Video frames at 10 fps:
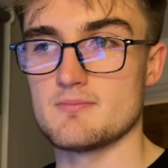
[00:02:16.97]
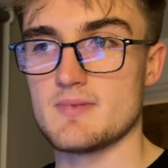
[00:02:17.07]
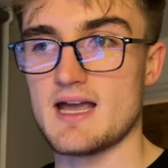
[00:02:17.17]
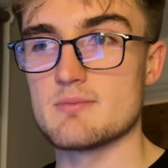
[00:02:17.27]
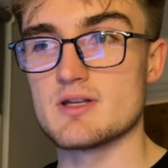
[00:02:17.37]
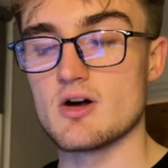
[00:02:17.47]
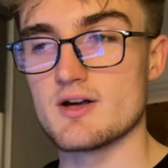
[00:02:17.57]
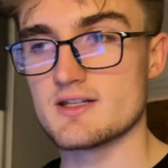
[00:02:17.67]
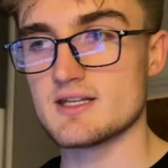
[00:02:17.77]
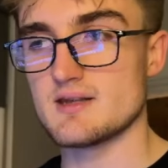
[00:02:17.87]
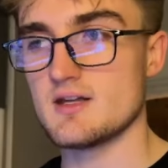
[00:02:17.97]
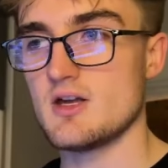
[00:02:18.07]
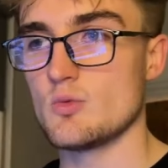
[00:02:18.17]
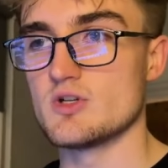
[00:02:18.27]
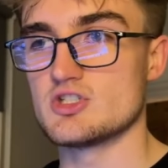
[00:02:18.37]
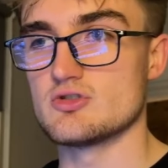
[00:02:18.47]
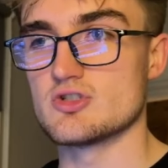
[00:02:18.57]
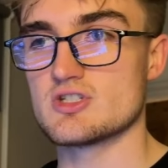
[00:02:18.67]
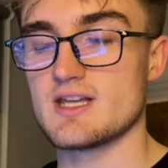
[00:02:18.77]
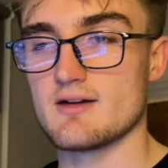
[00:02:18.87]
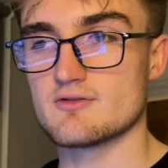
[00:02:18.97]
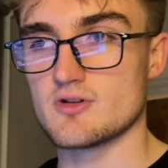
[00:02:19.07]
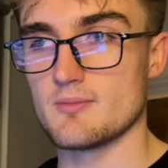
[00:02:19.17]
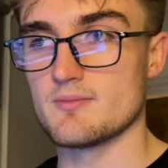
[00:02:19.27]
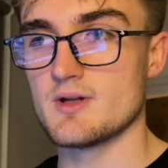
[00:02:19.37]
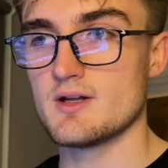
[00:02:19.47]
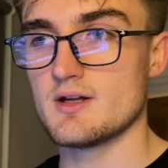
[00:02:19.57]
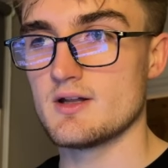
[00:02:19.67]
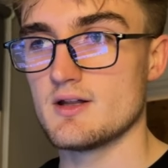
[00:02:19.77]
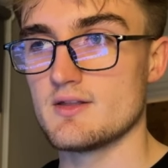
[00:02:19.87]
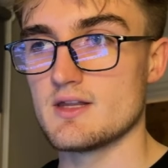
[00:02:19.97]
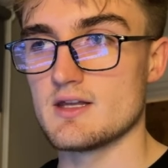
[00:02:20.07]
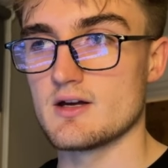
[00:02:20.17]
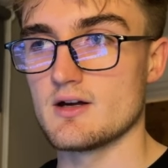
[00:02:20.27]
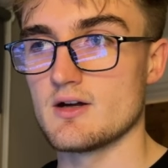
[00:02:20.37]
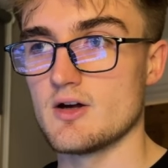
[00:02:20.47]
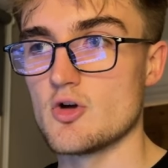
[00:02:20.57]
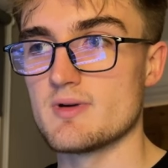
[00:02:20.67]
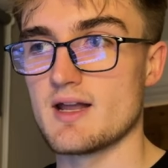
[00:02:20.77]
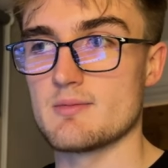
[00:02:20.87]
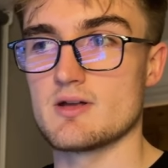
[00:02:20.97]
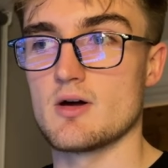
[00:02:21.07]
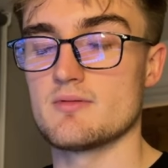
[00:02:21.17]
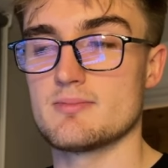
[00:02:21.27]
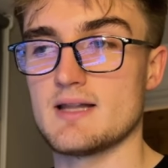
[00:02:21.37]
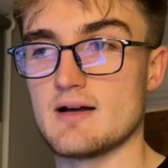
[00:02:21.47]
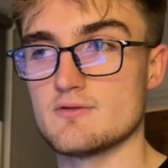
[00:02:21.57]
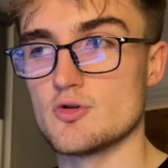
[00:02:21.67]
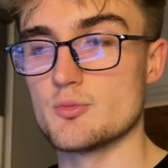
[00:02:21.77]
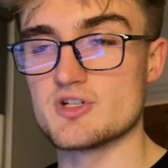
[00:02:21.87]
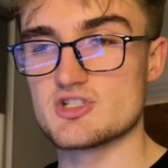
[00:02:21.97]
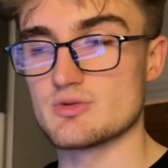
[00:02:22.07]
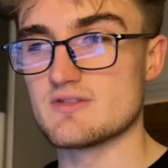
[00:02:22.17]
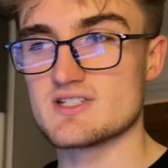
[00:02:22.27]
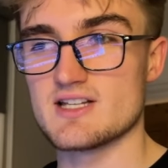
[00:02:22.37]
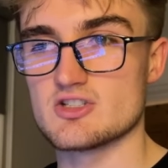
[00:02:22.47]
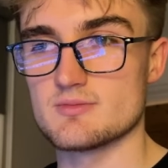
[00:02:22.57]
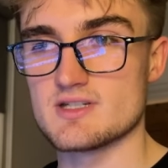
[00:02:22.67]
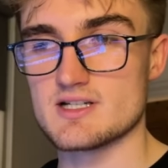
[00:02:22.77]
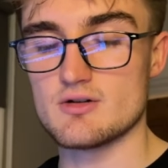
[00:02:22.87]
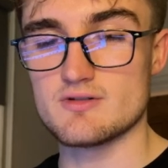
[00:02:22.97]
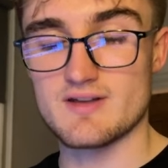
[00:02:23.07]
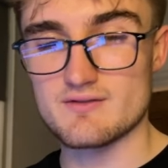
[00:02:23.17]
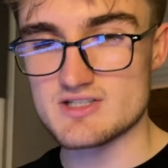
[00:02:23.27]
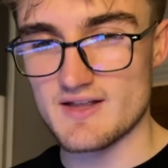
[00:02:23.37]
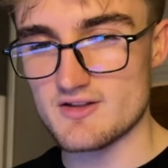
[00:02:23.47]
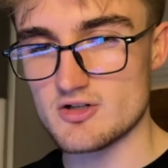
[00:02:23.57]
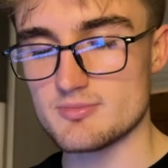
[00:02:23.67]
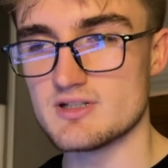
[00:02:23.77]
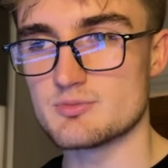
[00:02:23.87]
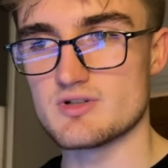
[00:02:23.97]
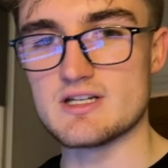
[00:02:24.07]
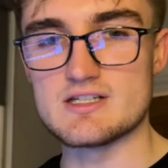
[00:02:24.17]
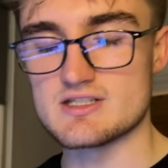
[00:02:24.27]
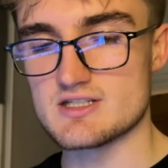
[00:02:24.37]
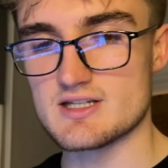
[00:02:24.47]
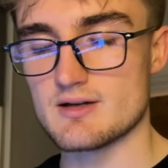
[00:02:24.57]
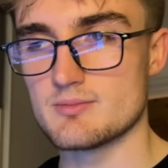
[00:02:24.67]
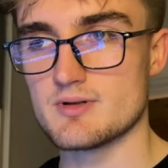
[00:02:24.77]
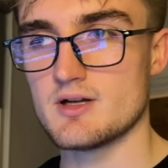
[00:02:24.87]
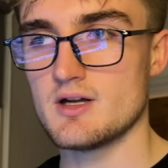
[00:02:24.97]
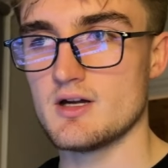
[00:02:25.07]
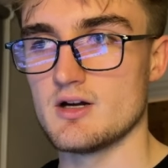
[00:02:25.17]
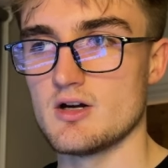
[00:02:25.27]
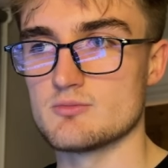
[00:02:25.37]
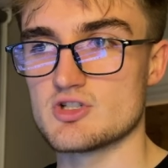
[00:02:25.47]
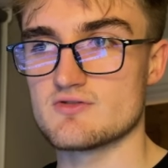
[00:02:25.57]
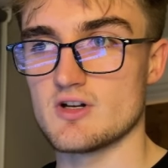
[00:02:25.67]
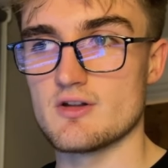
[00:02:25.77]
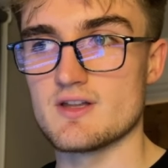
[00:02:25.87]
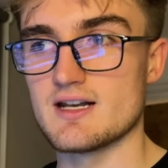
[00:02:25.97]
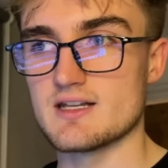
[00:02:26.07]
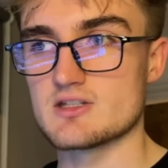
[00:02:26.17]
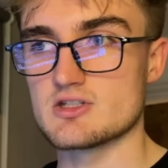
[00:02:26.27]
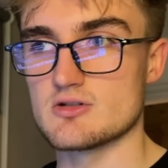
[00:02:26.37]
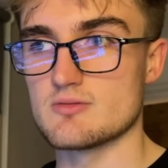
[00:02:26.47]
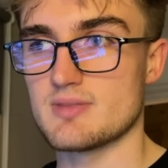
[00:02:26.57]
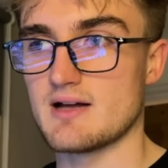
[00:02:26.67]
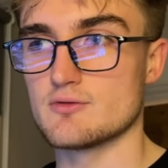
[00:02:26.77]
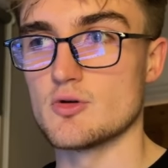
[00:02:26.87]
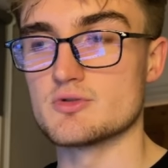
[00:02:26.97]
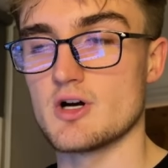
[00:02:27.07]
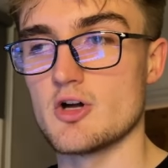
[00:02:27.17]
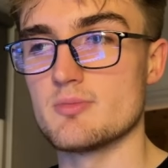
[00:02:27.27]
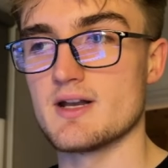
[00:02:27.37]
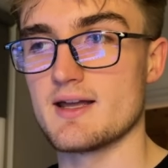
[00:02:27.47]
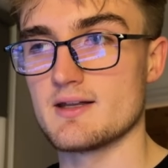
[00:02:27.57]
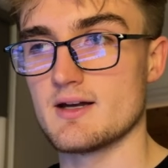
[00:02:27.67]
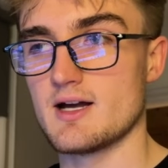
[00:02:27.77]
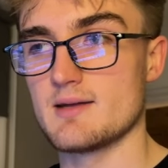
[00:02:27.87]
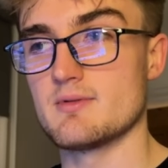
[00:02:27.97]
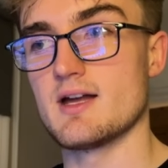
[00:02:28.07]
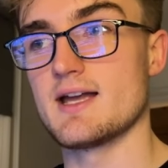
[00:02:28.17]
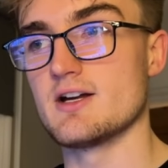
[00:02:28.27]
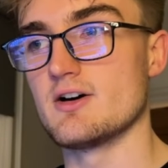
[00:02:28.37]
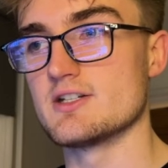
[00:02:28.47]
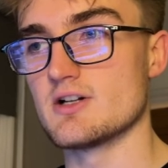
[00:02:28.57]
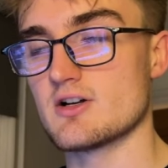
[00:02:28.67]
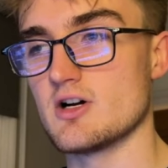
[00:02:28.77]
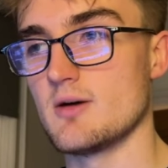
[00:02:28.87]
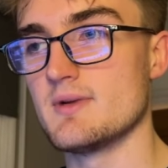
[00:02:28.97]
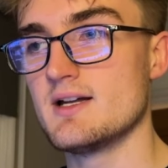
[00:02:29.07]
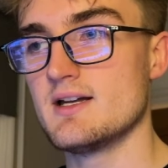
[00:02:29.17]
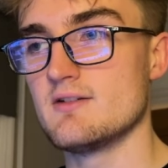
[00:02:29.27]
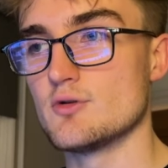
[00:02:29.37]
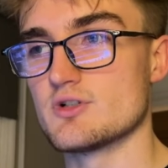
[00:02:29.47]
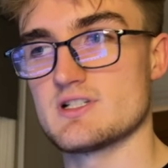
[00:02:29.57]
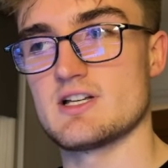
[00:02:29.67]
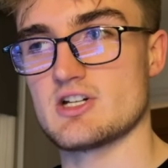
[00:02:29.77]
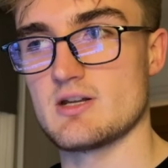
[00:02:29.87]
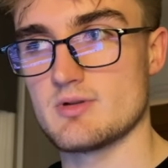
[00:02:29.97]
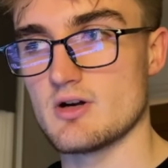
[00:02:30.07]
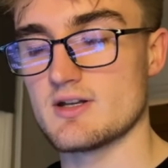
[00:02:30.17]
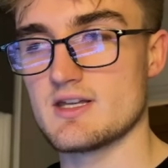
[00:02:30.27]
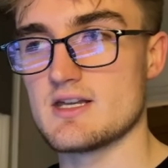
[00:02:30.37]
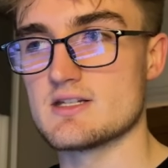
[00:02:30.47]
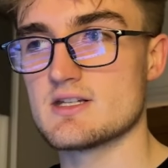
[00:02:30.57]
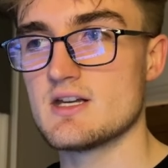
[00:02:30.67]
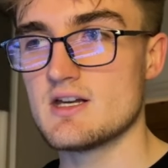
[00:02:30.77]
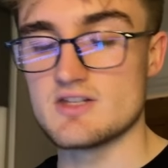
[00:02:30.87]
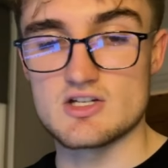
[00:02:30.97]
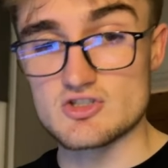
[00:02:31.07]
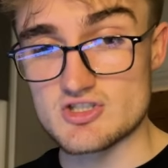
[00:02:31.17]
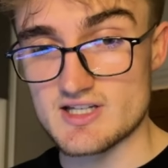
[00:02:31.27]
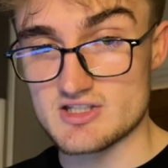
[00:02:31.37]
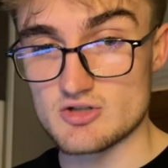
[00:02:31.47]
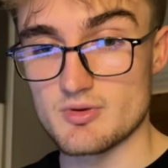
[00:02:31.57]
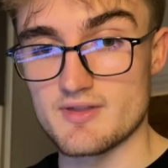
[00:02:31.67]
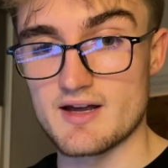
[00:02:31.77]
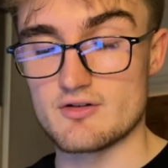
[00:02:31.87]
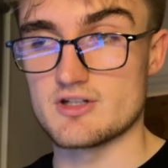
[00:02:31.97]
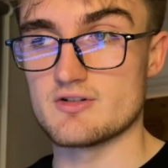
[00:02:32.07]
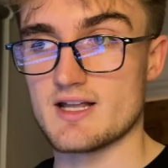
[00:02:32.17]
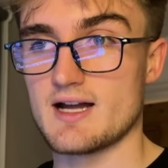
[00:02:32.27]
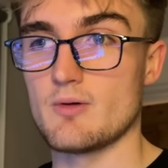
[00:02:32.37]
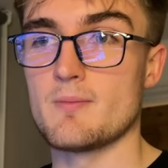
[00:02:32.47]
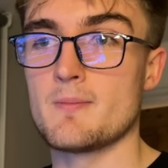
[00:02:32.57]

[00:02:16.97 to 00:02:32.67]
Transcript: API key, which you just get from the OpenAPI platform, which you will have set up yourself. If you haven't set that up, it's pretty easy to set up. Just follow the link to platform.openai.com/API keys. You can just set it up on there on your account.